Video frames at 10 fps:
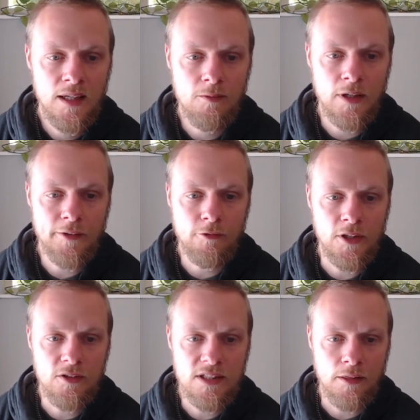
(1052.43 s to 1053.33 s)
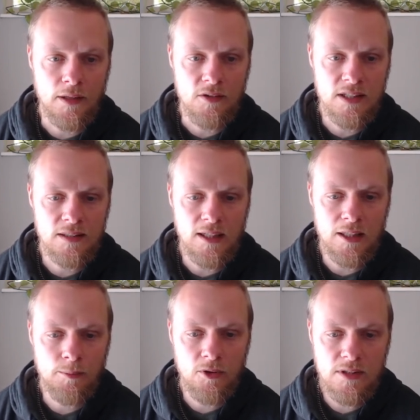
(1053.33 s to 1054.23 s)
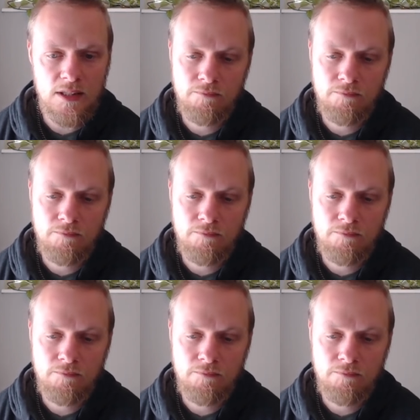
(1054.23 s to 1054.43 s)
What if we use 1,000 data points?